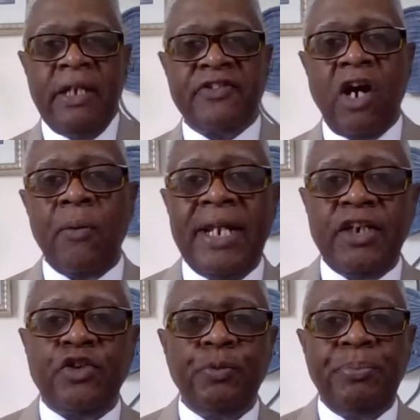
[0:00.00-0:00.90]
It's already
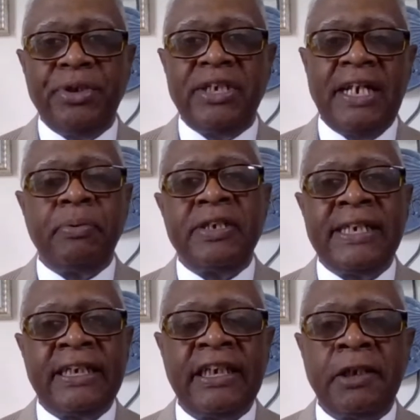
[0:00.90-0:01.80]
$2 billion. They're
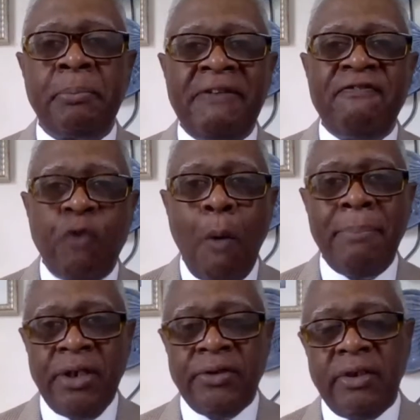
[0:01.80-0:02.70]
predicting it to be $4
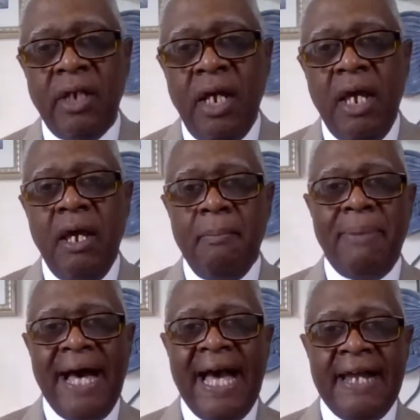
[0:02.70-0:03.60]
billion
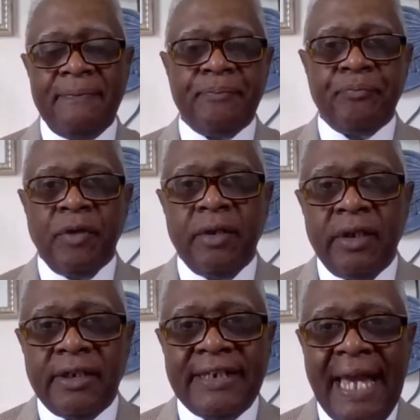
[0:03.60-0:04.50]
by
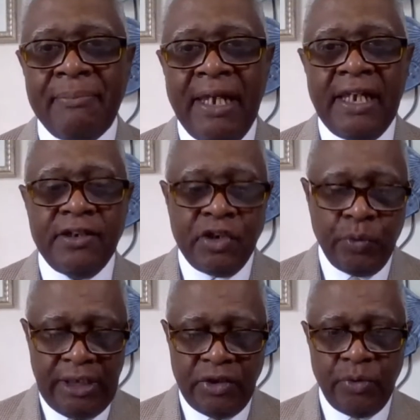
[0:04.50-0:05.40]
the time they get to
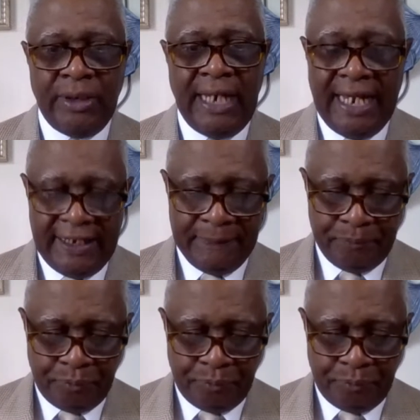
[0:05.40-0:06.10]
2028.